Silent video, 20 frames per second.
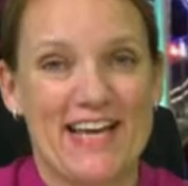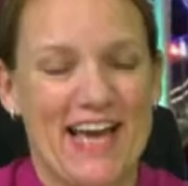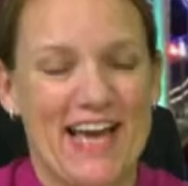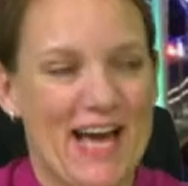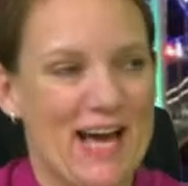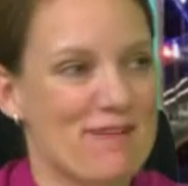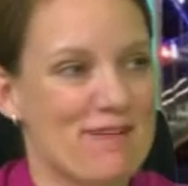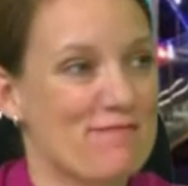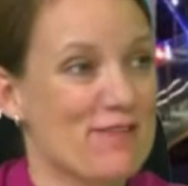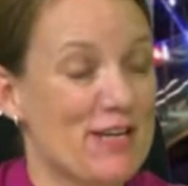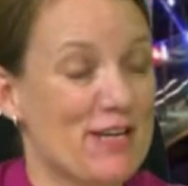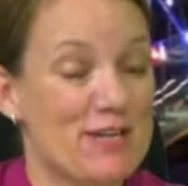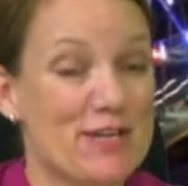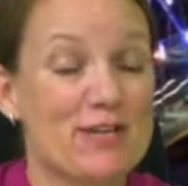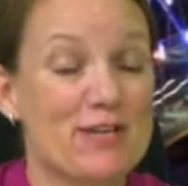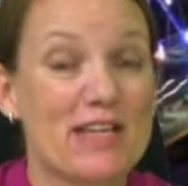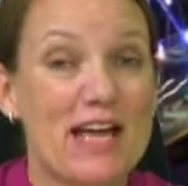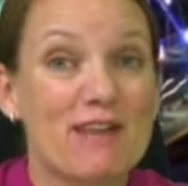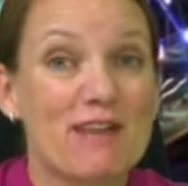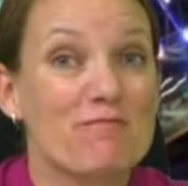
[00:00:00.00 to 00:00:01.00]

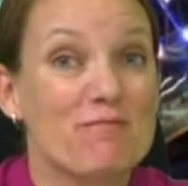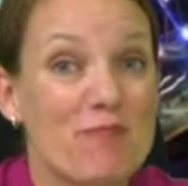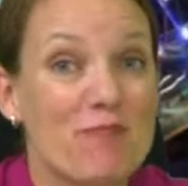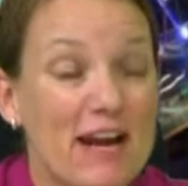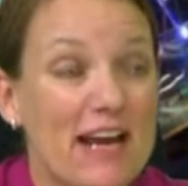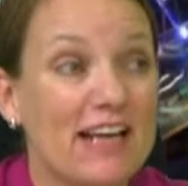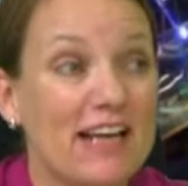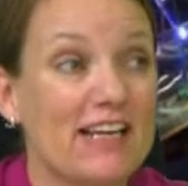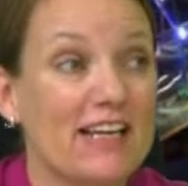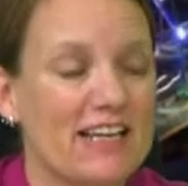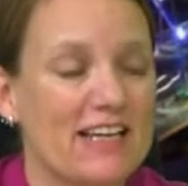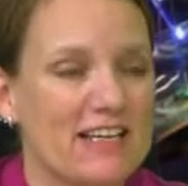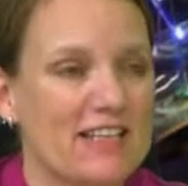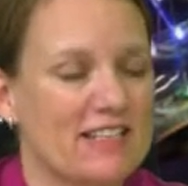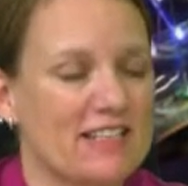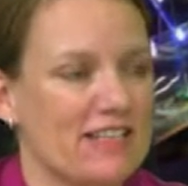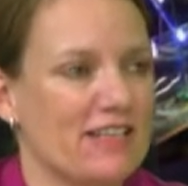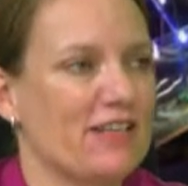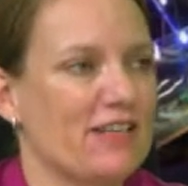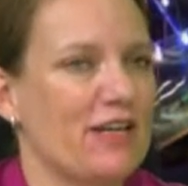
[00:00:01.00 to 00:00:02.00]
That really
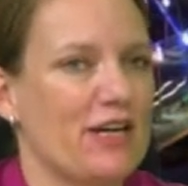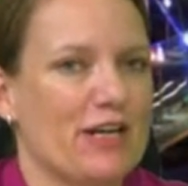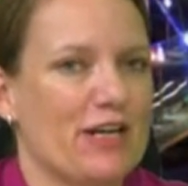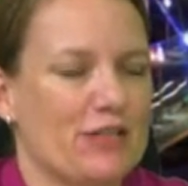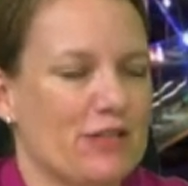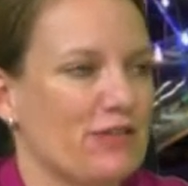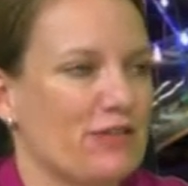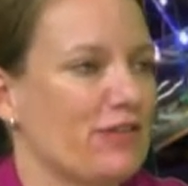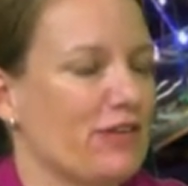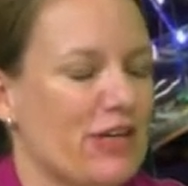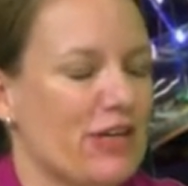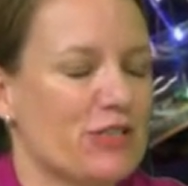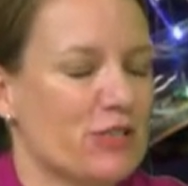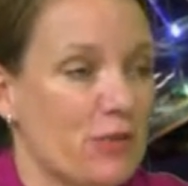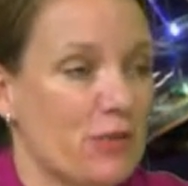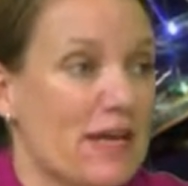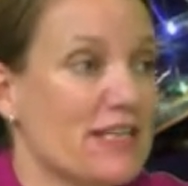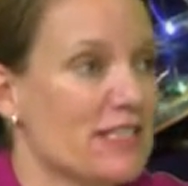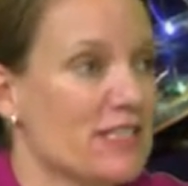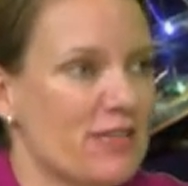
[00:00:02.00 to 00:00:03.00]
is a
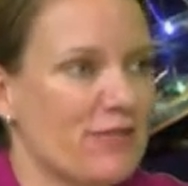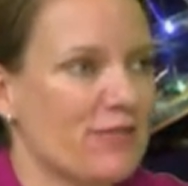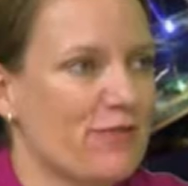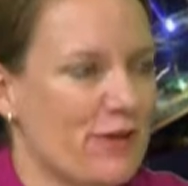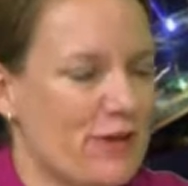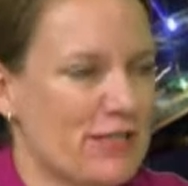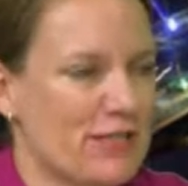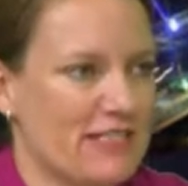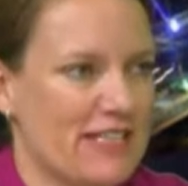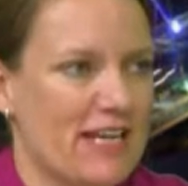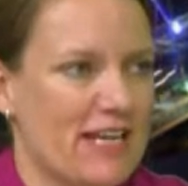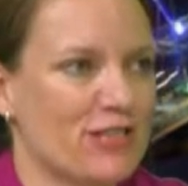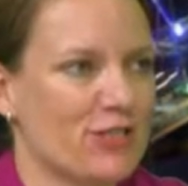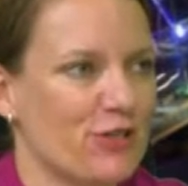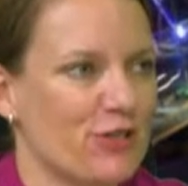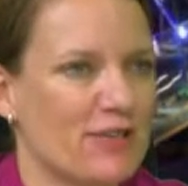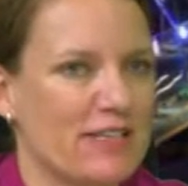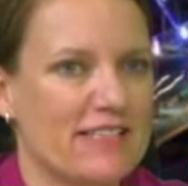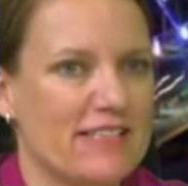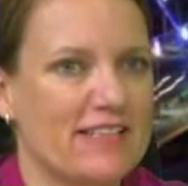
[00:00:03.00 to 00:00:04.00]
21st
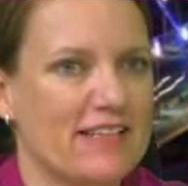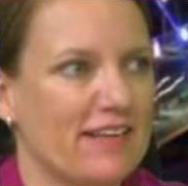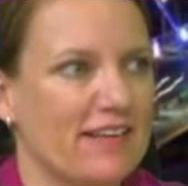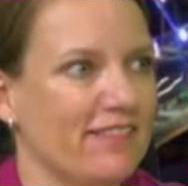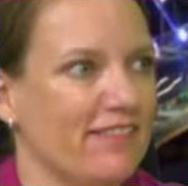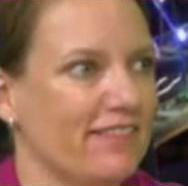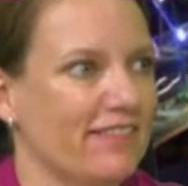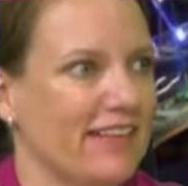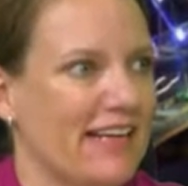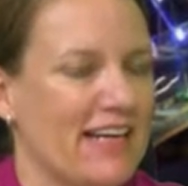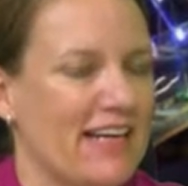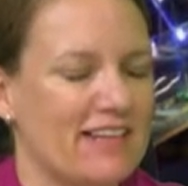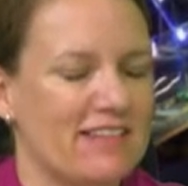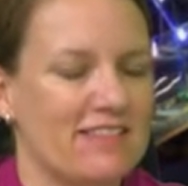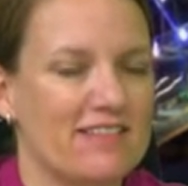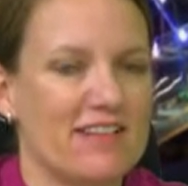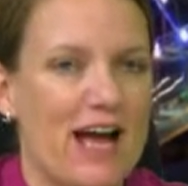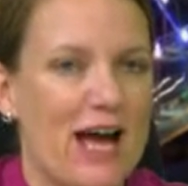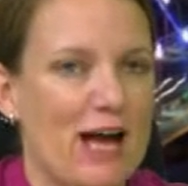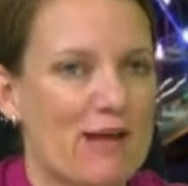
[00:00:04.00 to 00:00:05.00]
century skill
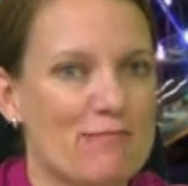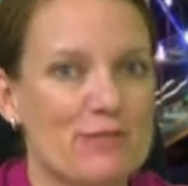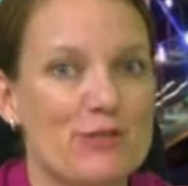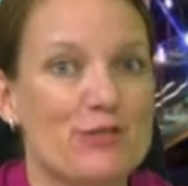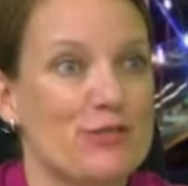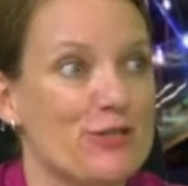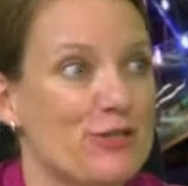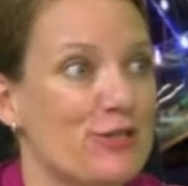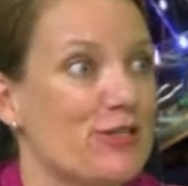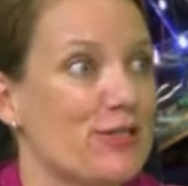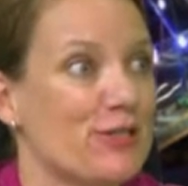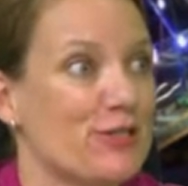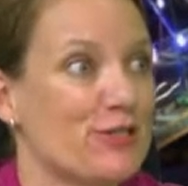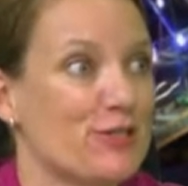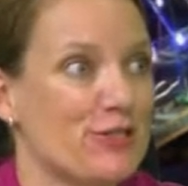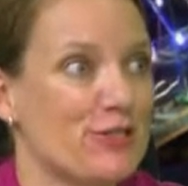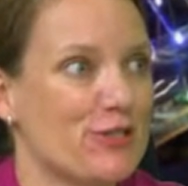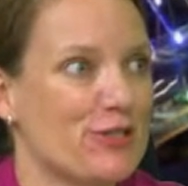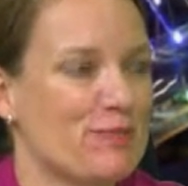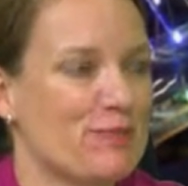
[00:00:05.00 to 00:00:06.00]
that students
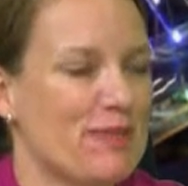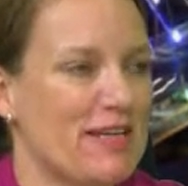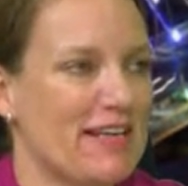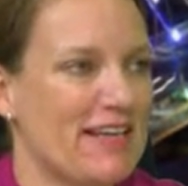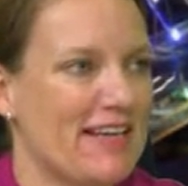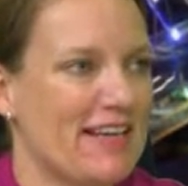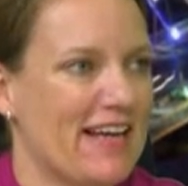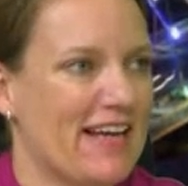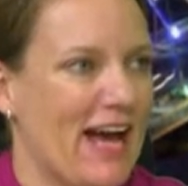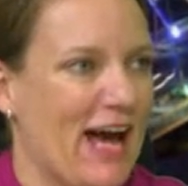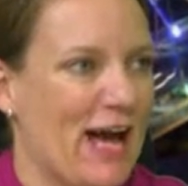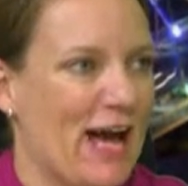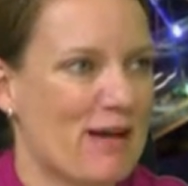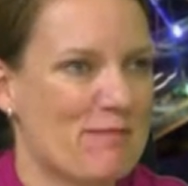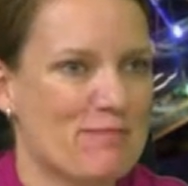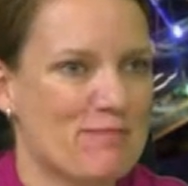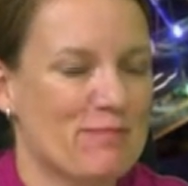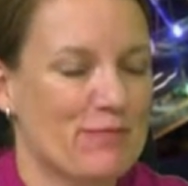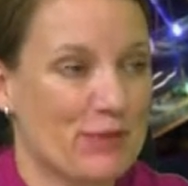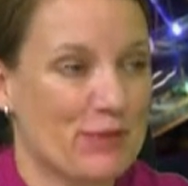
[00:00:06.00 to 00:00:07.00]
should be
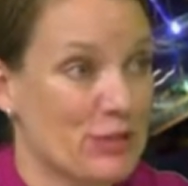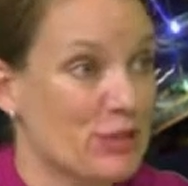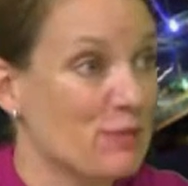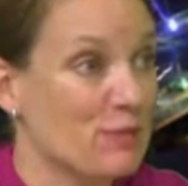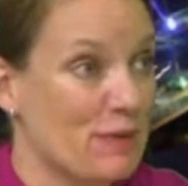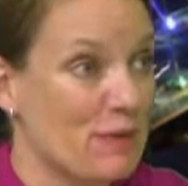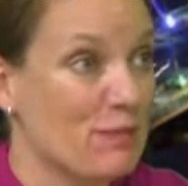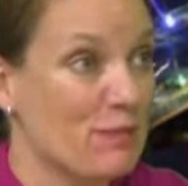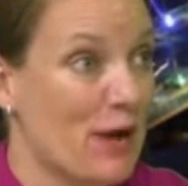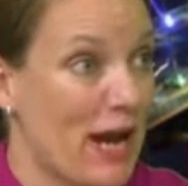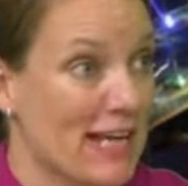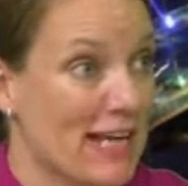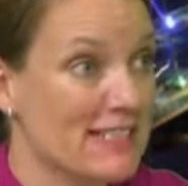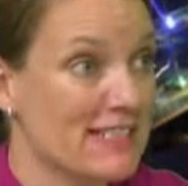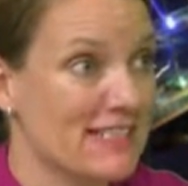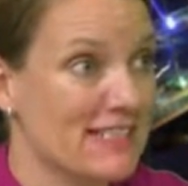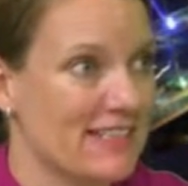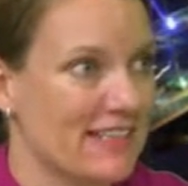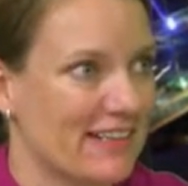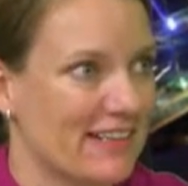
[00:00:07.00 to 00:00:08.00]

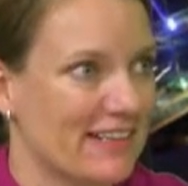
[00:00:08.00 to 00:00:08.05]
practicing.